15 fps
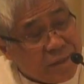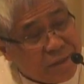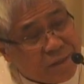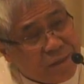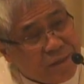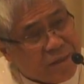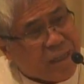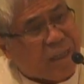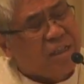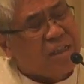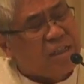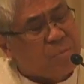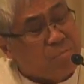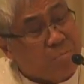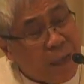and sisters, are
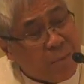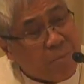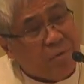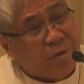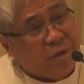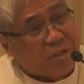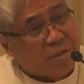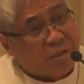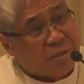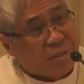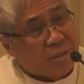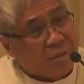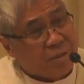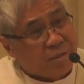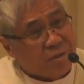these memories
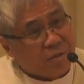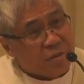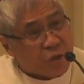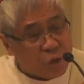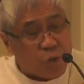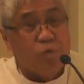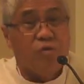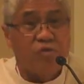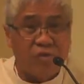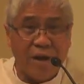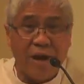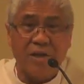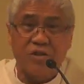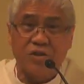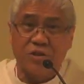still
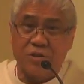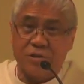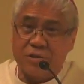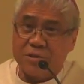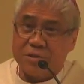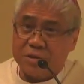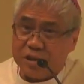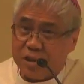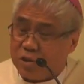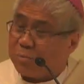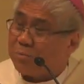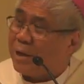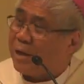fresh in your